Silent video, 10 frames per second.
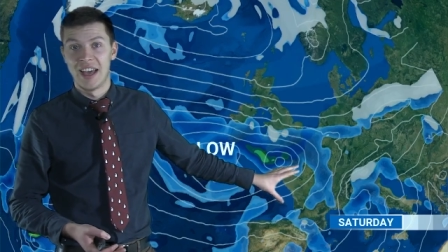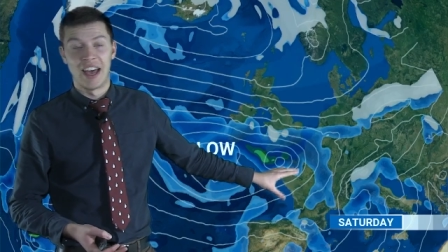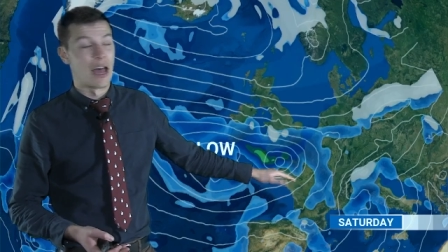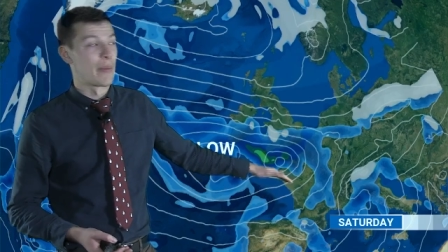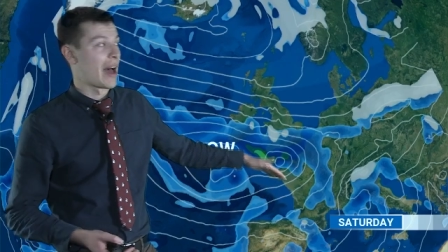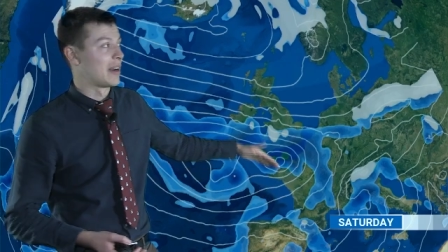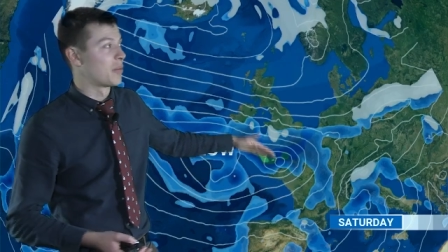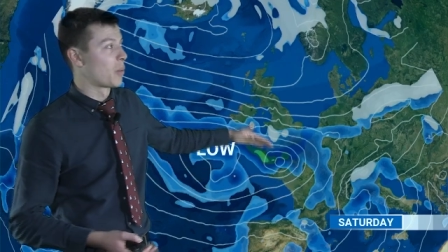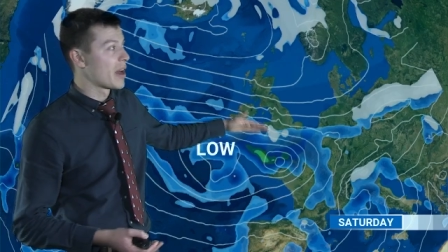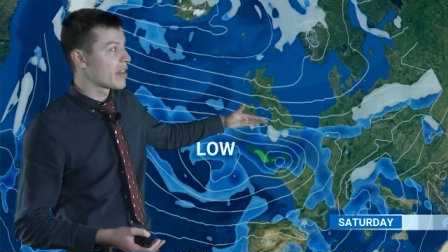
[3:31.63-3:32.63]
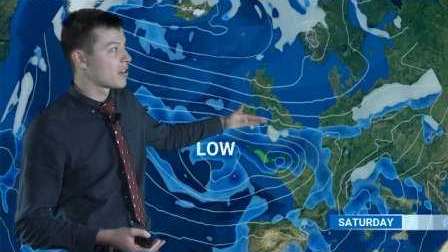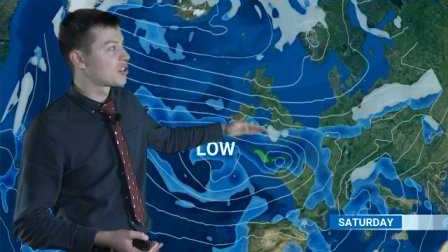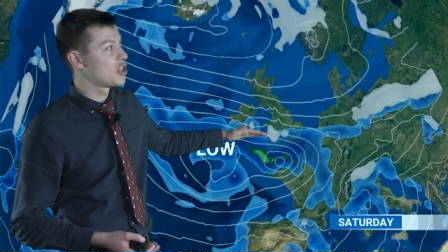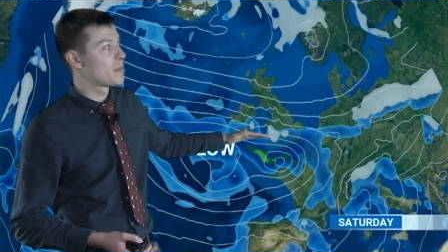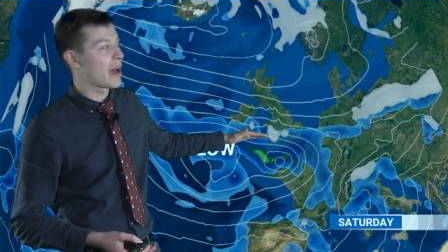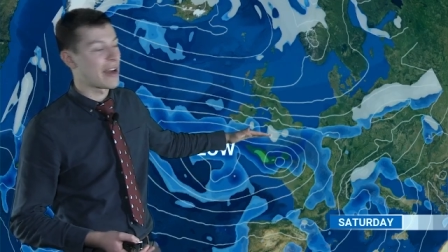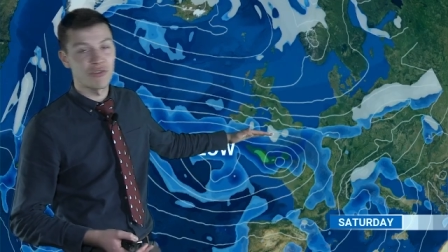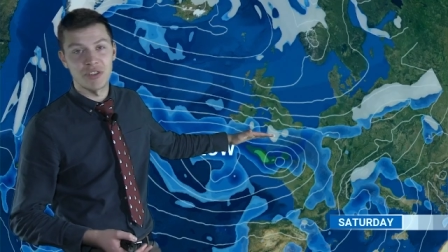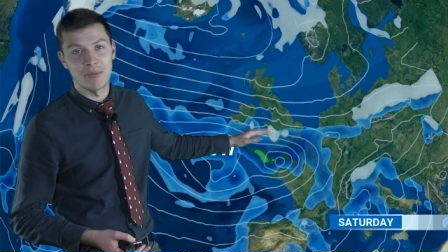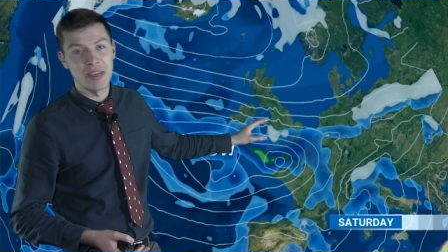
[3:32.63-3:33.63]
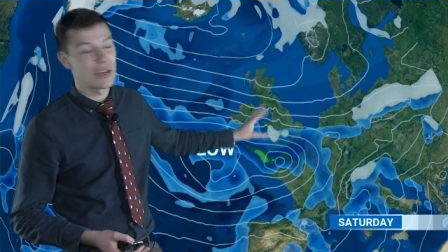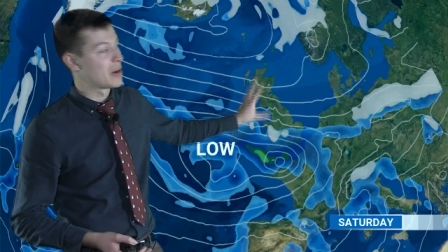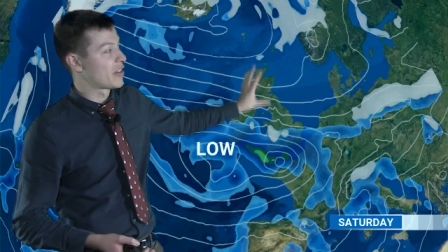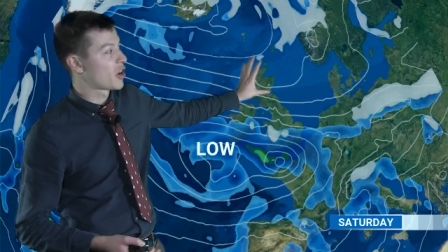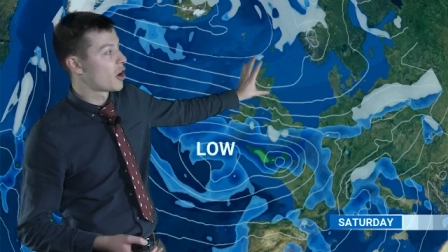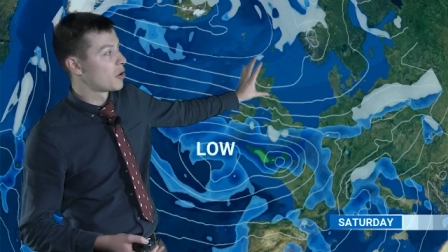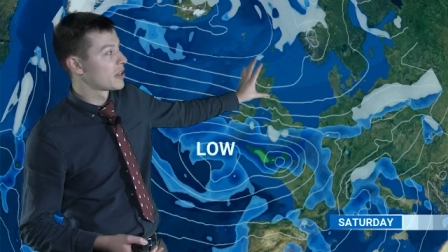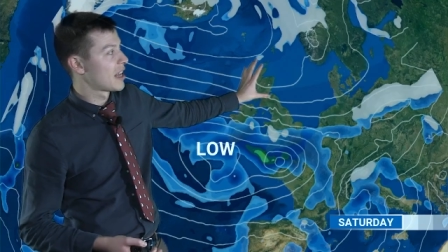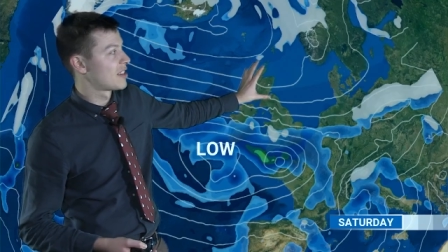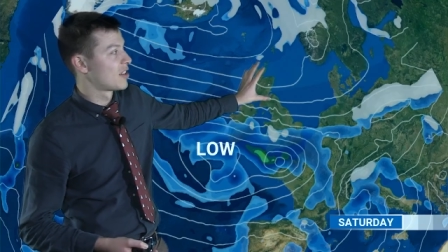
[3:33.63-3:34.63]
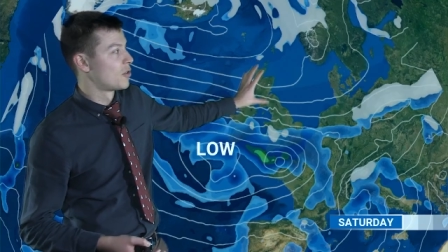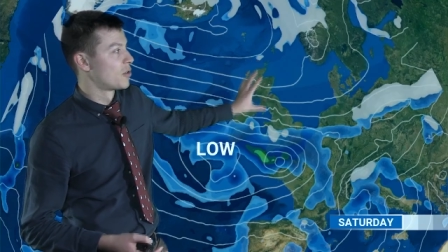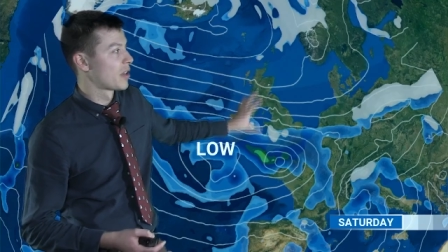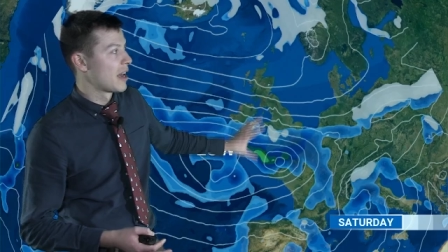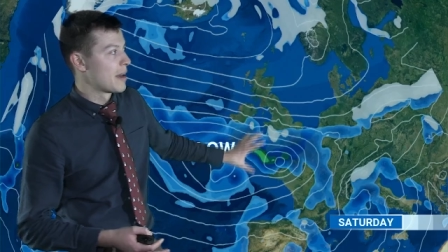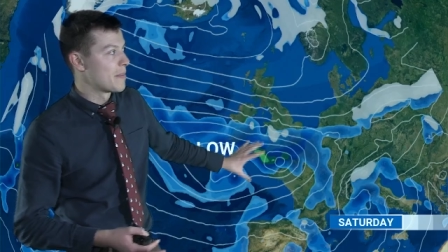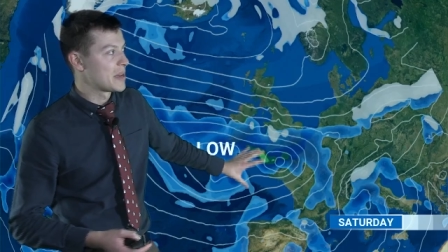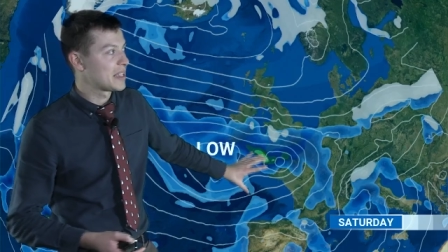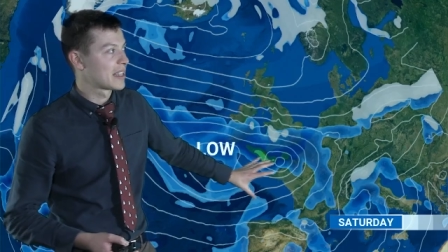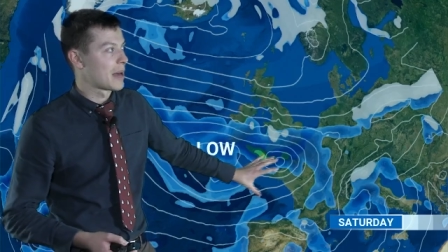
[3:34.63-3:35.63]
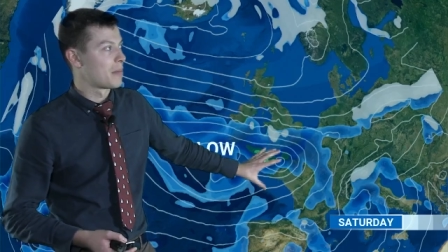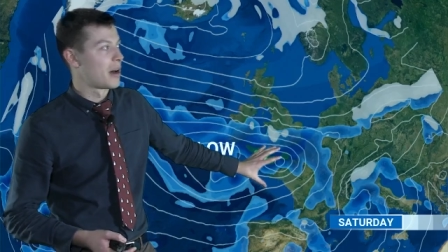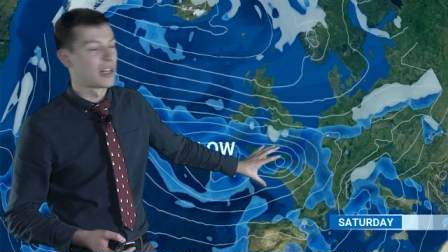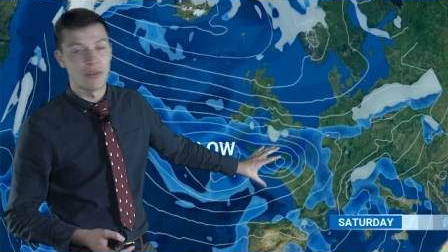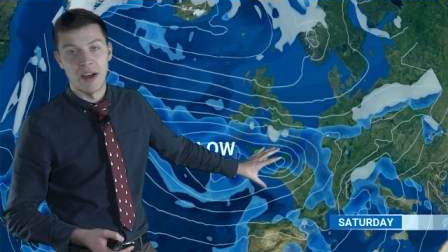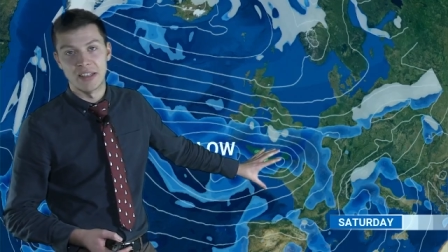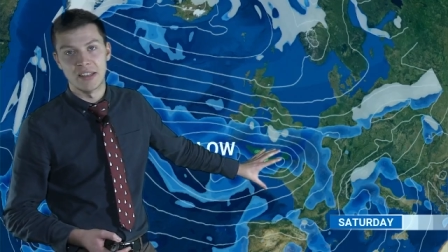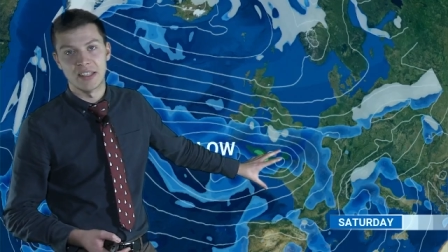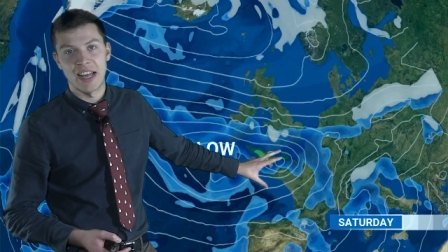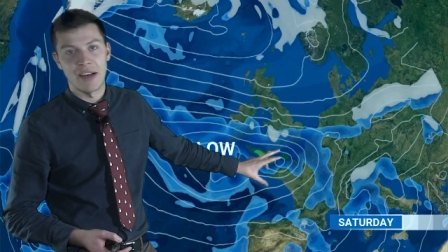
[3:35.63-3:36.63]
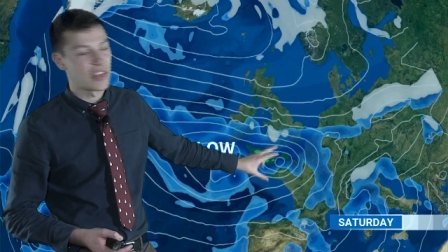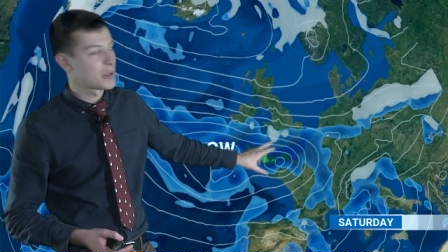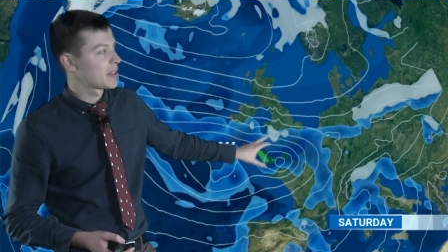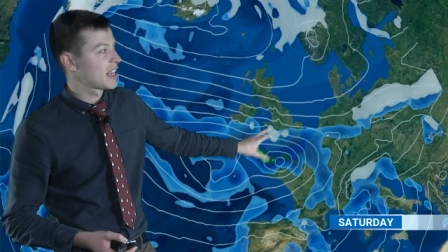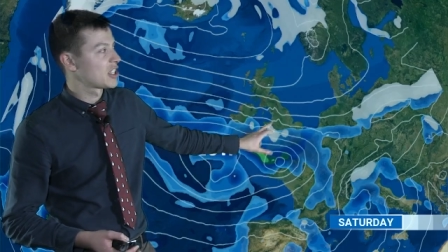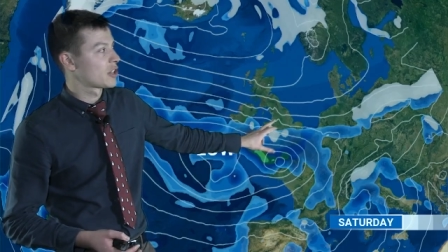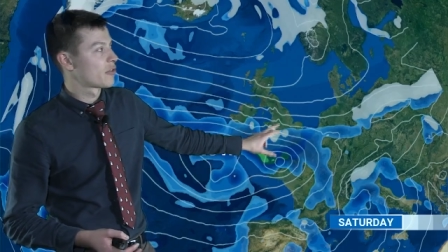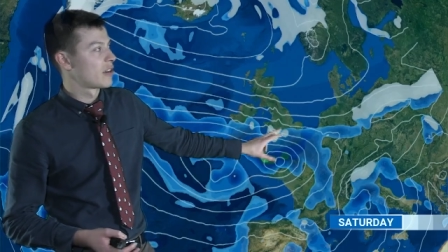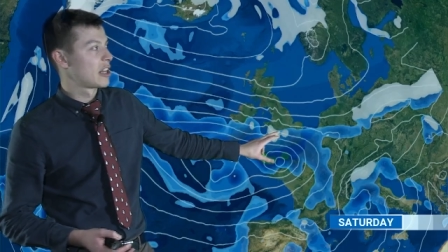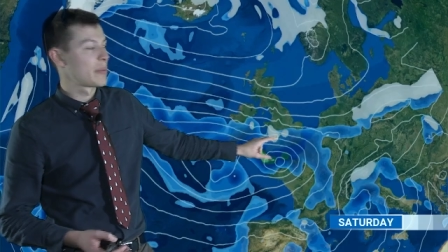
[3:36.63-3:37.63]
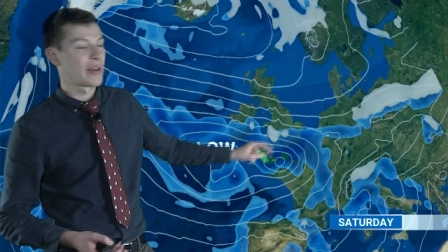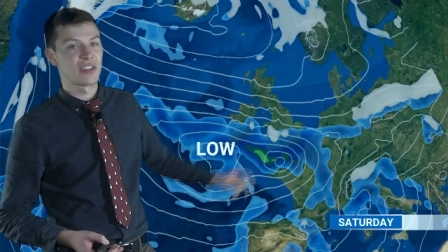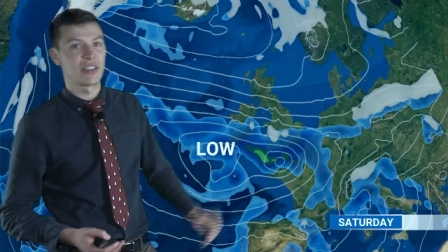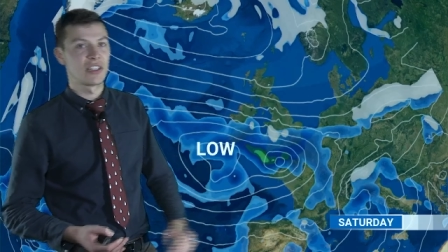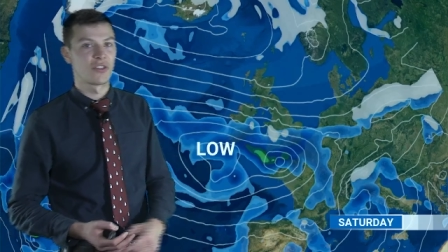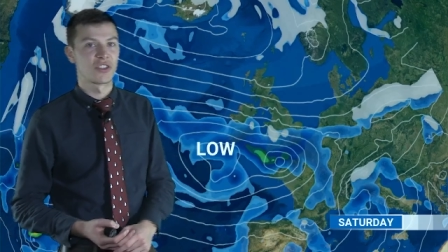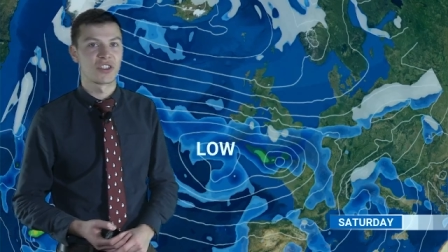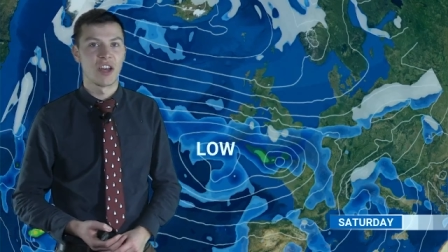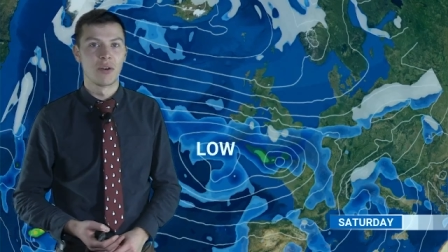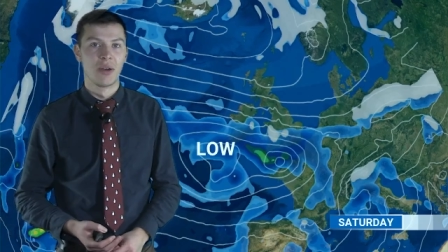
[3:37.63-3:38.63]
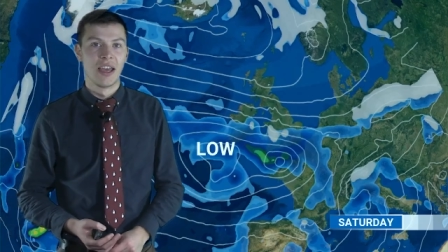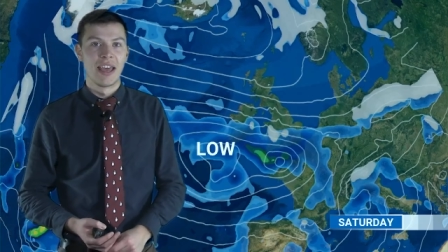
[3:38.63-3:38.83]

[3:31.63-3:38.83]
And where those two boundaries meet, where the cold air to the north meets that milder air to the south, there's potential for a little bit of sleet or snow